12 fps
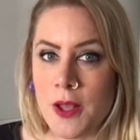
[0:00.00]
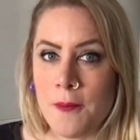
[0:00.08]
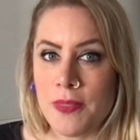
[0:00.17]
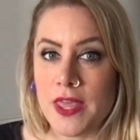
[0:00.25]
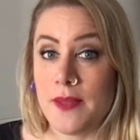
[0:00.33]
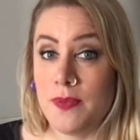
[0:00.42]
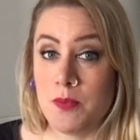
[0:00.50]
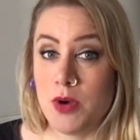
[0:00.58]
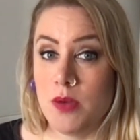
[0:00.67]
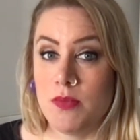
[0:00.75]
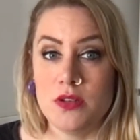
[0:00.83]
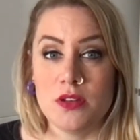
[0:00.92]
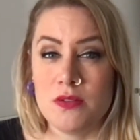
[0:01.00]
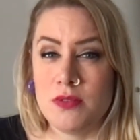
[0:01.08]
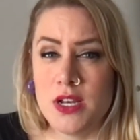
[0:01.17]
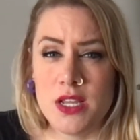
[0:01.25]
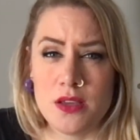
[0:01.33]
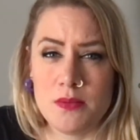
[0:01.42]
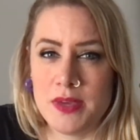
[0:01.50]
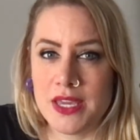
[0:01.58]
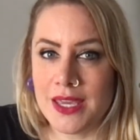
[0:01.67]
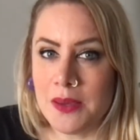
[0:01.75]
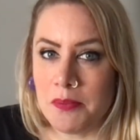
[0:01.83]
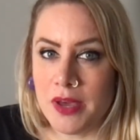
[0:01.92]
at the moment not really a big
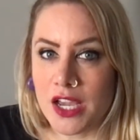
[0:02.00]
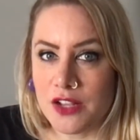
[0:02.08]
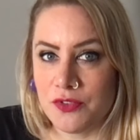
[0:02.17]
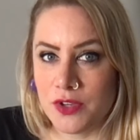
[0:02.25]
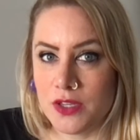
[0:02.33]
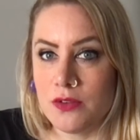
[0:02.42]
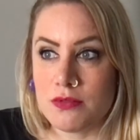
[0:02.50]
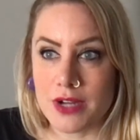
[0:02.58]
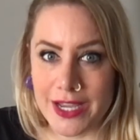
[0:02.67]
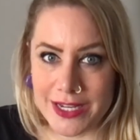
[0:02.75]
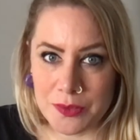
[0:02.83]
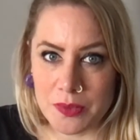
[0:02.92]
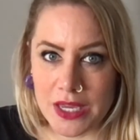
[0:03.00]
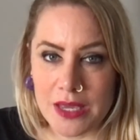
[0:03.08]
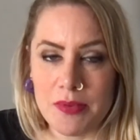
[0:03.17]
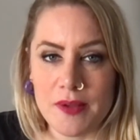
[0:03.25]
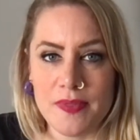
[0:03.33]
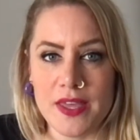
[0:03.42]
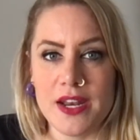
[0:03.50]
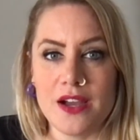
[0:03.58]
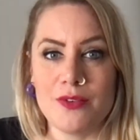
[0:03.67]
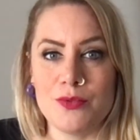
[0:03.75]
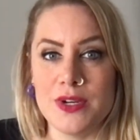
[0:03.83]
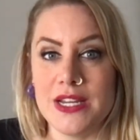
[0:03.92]
impact for you right away, but that are
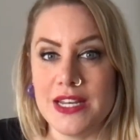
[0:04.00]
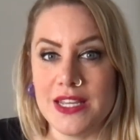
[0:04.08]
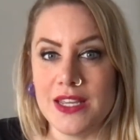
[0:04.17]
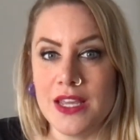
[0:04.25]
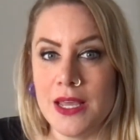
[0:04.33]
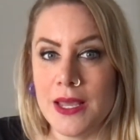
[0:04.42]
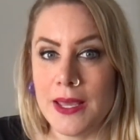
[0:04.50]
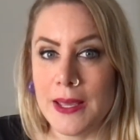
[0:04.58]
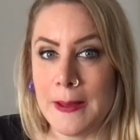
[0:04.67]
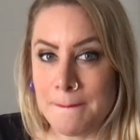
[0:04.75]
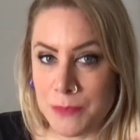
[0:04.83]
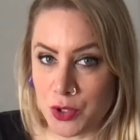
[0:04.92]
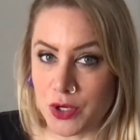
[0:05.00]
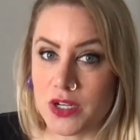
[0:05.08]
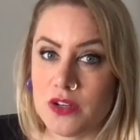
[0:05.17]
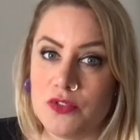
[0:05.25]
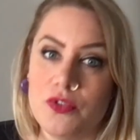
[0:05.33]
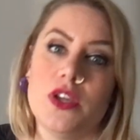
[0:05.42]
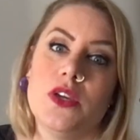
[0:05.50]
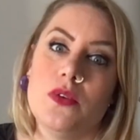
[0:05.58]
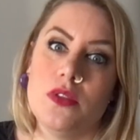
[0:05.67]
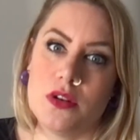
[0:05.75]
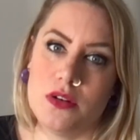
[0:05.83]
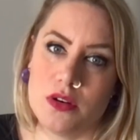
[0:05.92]
really important for you in
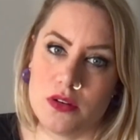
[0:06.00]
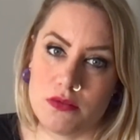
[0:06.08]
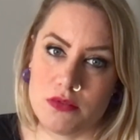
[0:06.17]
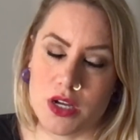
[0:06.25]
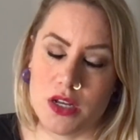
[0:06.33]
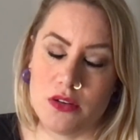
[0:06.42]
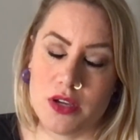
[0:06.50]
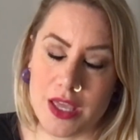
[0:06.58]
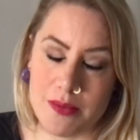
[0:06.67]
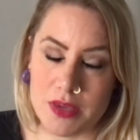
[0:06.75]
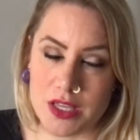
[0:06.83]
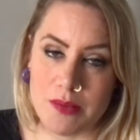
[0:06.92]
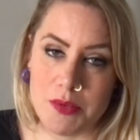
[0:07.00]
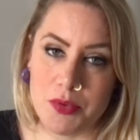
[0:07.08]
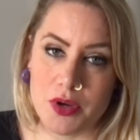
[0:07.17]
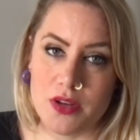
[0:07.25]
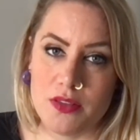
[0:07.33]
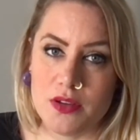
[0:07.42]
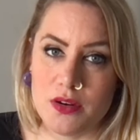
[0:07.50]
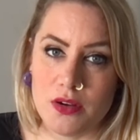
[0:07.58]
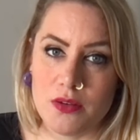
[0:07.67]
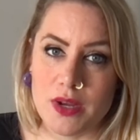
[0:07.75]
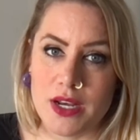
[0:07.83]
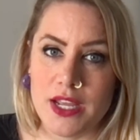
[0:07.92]
the long run, or can become important in the long
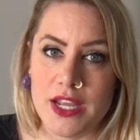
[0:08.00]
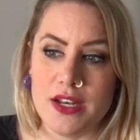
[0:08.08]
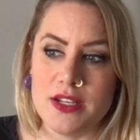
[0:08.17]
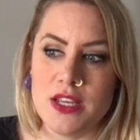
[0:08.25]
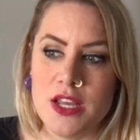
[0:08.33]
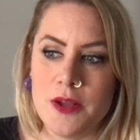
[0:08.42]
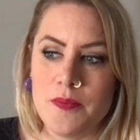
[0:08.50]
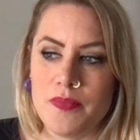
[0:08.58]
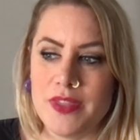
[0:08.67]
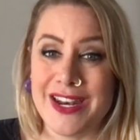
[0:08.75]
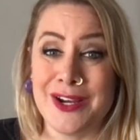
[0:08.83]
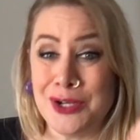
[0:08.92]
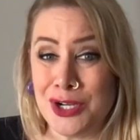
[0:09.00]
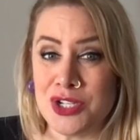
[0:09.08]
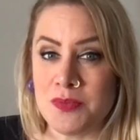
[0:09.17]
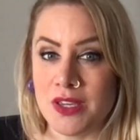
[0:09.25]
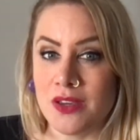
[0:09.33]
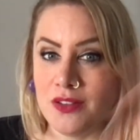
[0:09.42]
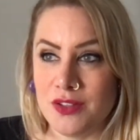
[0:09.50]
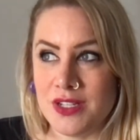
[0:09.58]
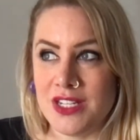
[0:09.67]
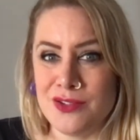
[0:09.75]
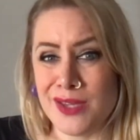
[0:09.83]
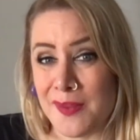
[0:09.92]
run, and that are urgent because you
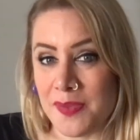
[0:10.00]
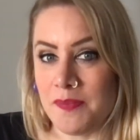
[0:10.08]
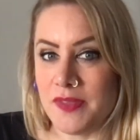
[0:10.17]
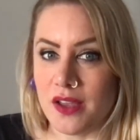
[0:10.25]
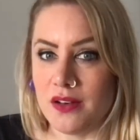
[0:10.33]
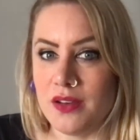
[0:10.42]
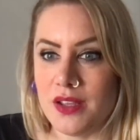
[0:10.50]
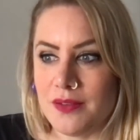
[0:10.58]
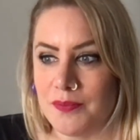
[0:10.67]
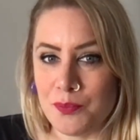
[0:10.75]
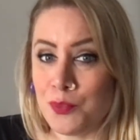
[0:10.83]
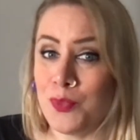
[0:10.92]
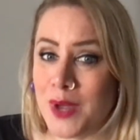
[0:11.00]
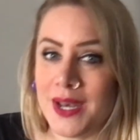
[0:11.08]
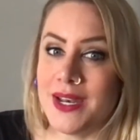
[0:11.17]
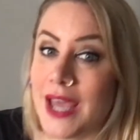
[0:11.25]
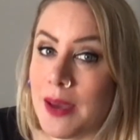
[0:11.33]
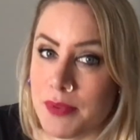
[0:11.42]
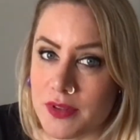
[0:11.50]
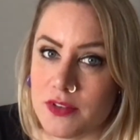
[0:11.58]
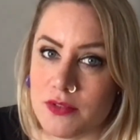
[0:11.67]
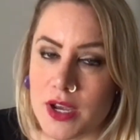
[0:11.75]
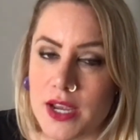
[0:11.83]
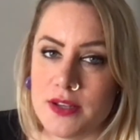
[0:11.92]
need to get them done when it happens,
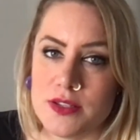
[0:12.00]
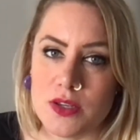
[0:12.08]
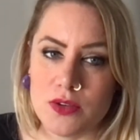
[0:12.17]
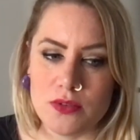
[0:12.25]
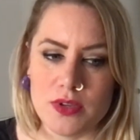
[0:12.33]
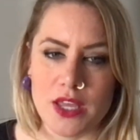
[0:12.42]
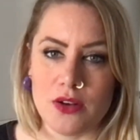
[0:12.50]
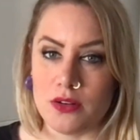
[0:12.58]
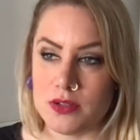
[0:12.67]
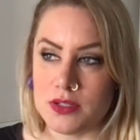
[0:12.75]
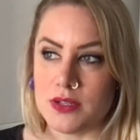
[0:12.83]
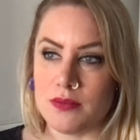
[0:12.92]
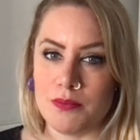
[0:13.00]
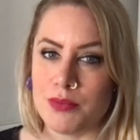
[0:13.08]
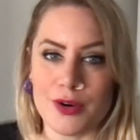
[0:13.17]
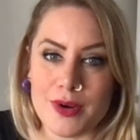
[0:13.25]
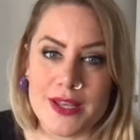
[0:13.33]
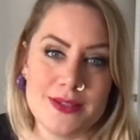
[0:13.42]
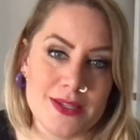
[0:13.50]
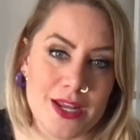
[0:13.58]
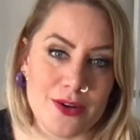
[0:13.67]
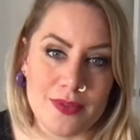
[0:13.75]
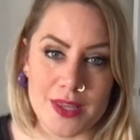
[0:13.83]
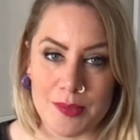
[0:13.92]
right? So you cannot procrastinate
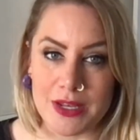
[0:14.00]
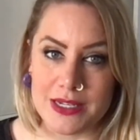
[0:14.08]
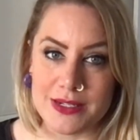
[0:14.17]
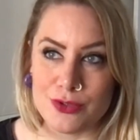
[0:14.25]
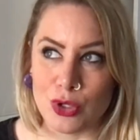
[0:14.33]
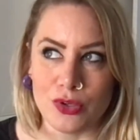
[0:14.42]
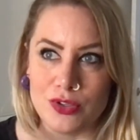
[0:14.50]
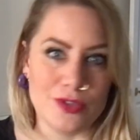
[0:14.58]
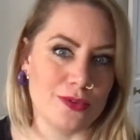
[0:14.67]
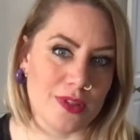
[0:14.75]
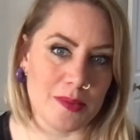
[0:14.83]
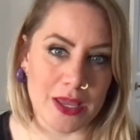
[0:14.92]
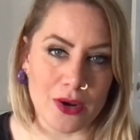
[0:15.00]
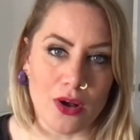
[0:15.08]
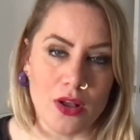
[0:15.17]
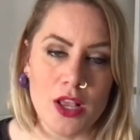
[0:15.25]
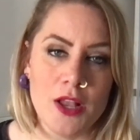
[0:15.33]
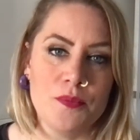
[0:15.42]
on them and not do them at all.